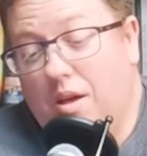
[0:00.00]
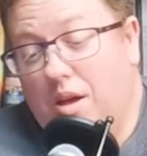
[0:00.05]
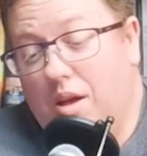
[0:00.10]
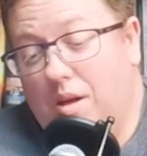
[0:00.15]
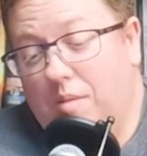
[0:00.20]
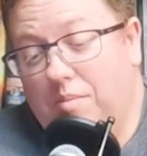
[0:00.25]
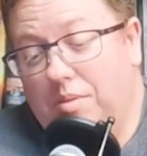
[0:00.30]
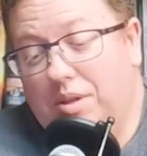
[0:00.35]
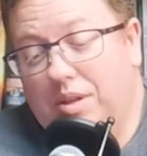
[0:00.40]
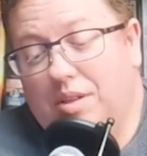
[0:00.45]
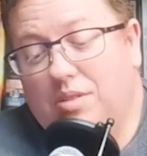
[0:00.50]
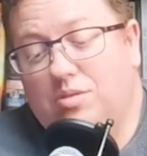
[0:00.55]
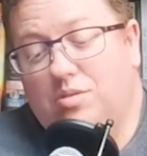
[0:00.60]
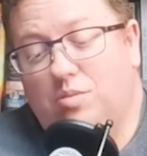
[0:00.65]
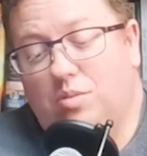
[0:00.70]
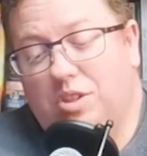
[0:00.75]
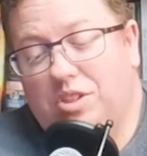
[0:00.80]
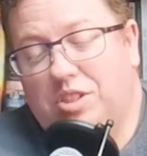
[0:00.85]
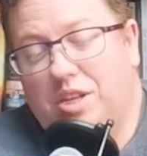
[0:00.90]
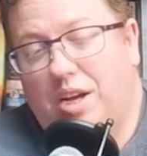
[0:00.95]
Um,
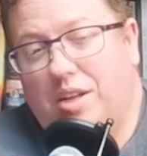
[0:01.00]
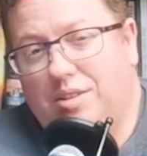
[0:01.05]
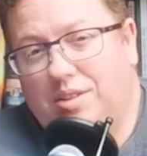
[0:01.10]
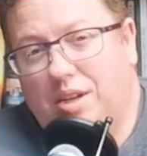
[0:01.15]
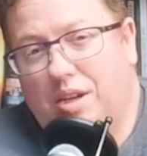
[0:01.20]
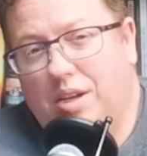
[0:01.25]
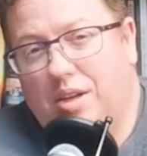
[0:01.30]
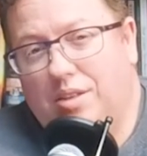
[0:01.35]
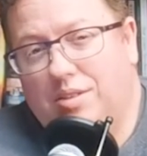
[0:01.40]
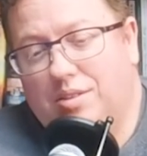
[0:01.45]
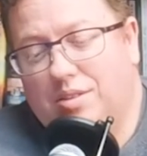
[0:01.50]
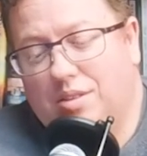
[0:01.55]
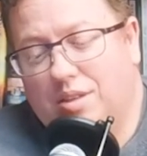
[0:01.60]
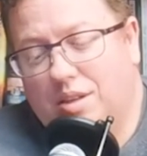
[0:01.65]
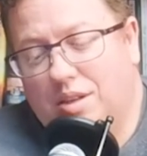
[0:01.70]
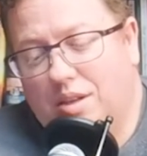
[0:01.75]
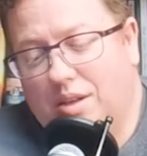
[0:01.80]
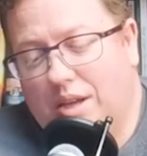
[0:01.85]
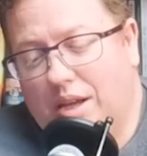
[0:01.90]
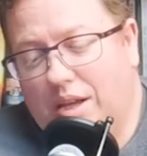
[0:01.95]
please reach out to us
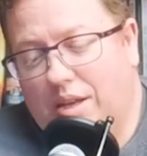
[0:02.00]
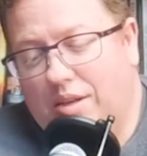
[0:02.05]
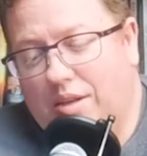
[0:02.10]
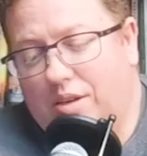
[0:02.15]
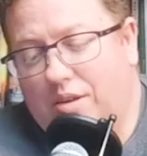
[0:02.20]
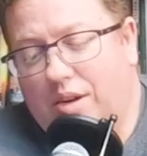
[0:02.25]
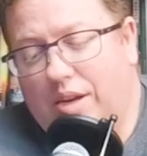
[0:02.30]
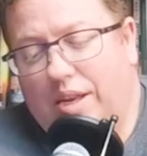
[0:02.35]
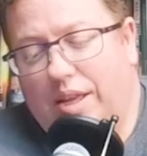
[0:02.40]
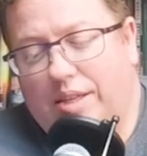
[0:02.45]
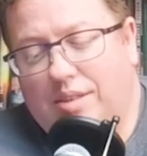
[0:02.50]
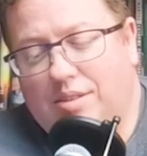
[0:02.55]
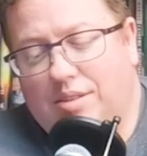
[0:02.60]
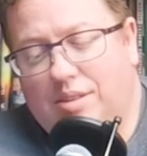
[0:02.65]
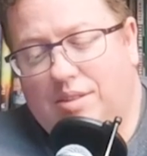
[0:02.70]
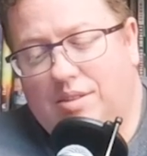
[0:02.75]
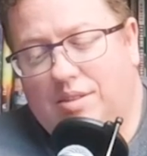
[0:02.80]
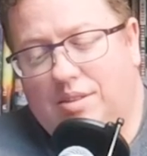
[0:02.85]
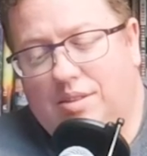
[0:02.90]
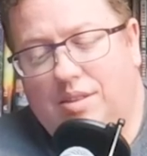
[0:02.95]
at here at A
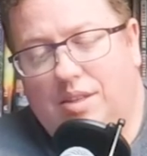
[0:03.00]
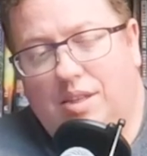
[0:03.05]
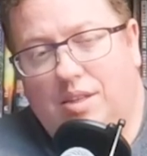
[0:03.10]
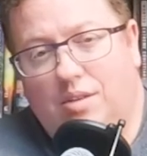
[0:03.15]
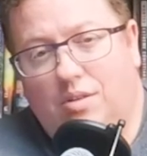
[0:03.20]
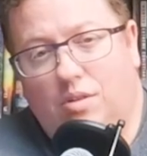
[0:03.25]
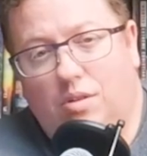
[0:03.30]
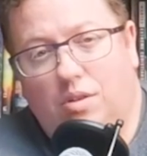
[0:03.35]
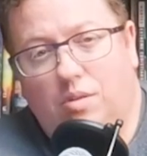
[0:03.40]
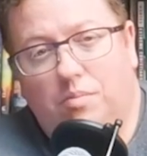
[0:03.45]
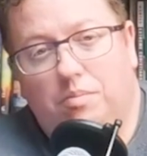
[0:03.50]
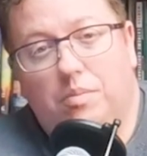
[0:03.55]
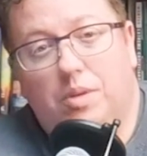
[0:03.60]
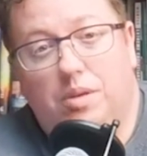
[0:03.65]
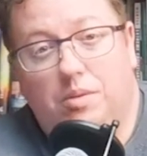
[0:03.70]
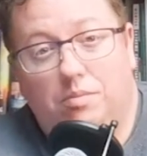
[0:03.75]
T C T N or